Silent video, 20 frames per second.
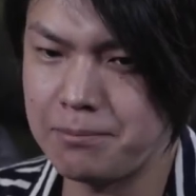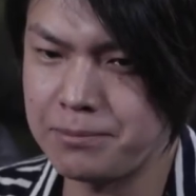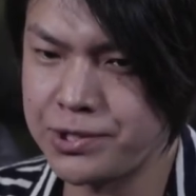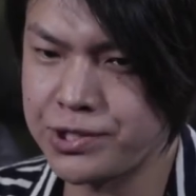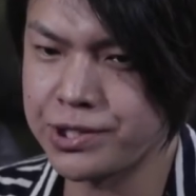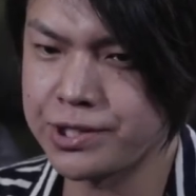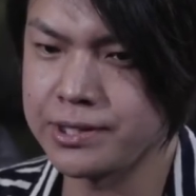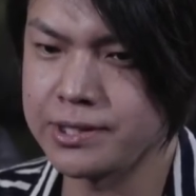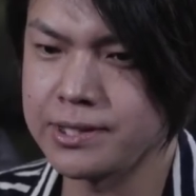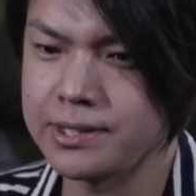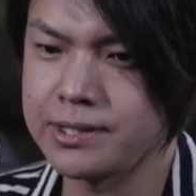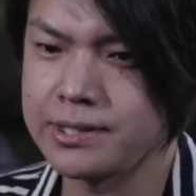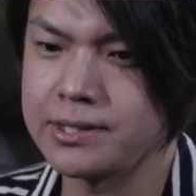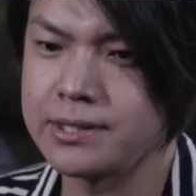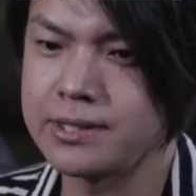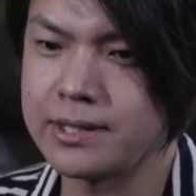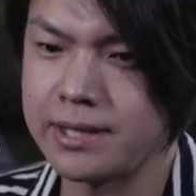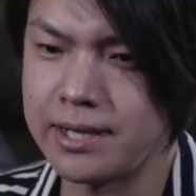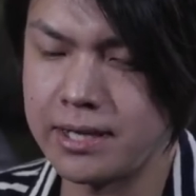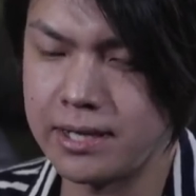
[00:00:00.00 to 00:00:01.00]

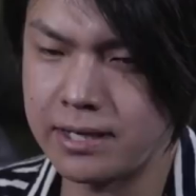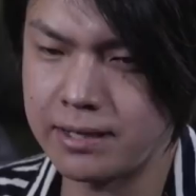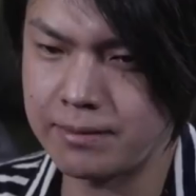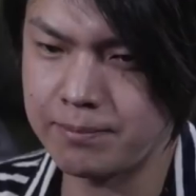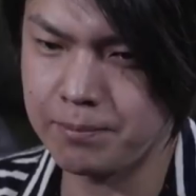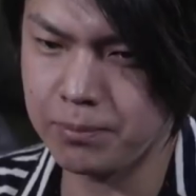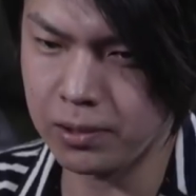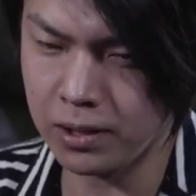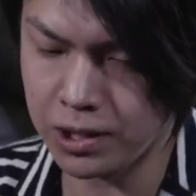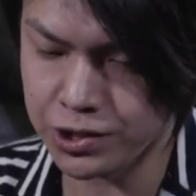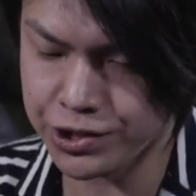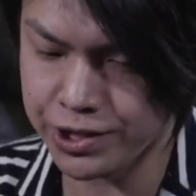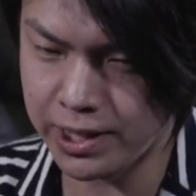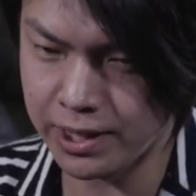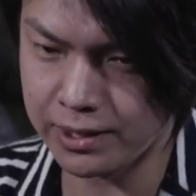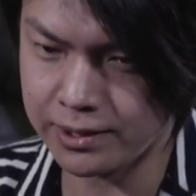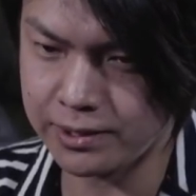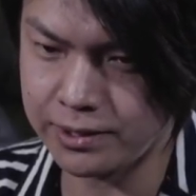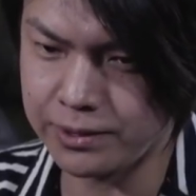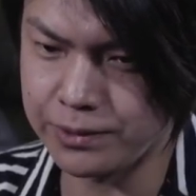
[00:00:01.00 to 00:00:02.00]
ambitious
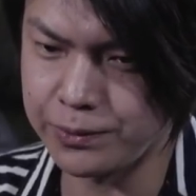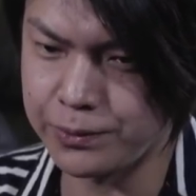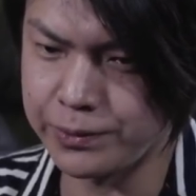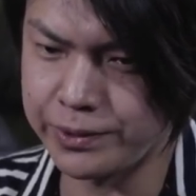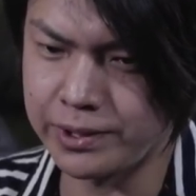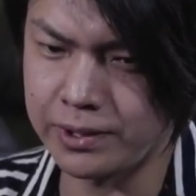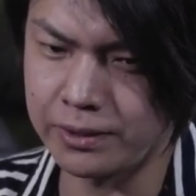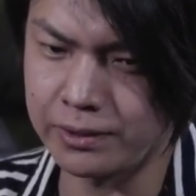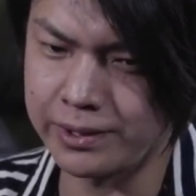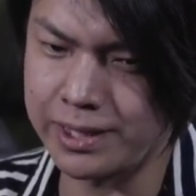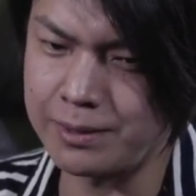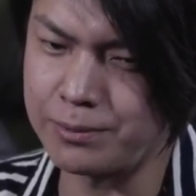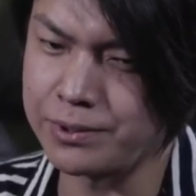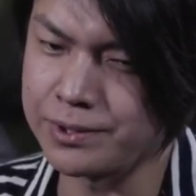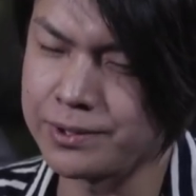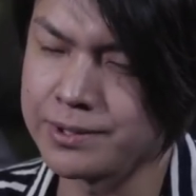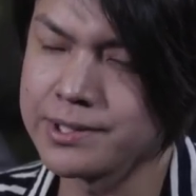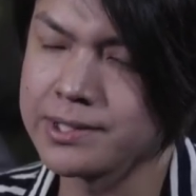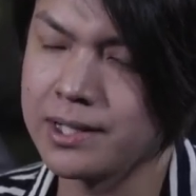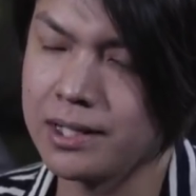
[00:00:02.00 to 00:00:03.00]
project to, you know,
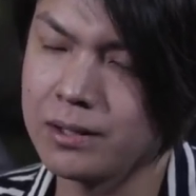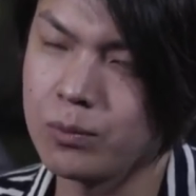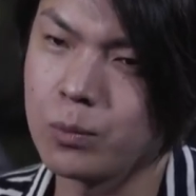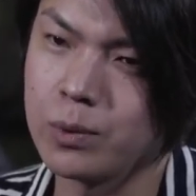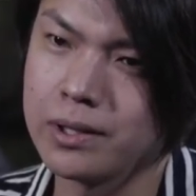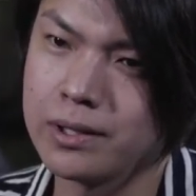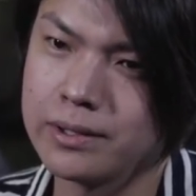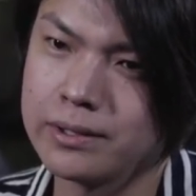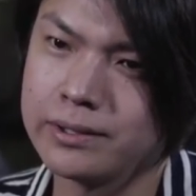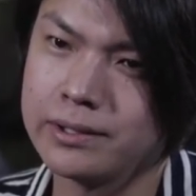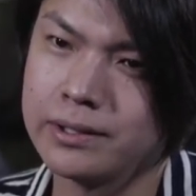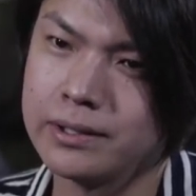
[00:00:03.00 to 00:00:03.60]
even to start with,